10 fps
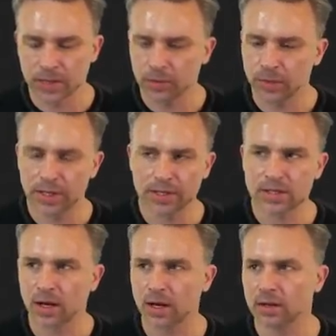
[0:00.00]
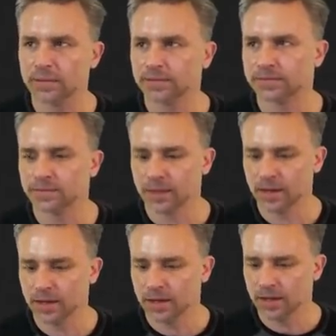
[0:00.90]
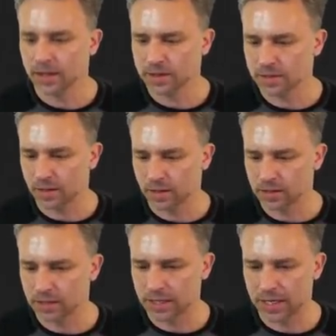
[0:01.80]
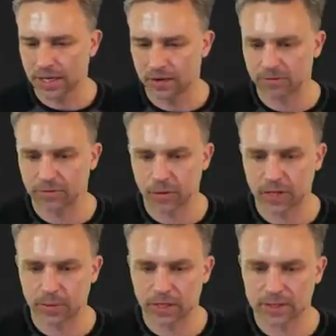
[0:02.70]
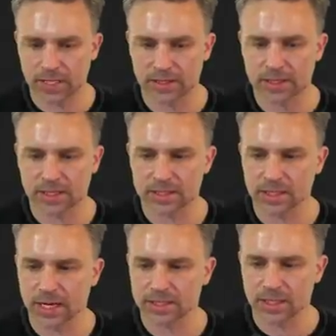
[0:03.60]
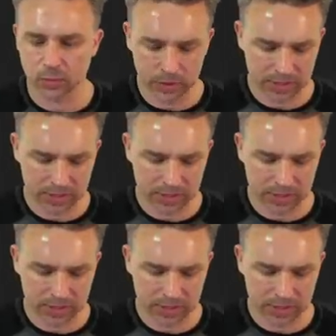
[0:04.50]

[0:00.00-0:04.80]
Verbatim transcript: Well, it's all, it's all laid out for you because as I select it, we could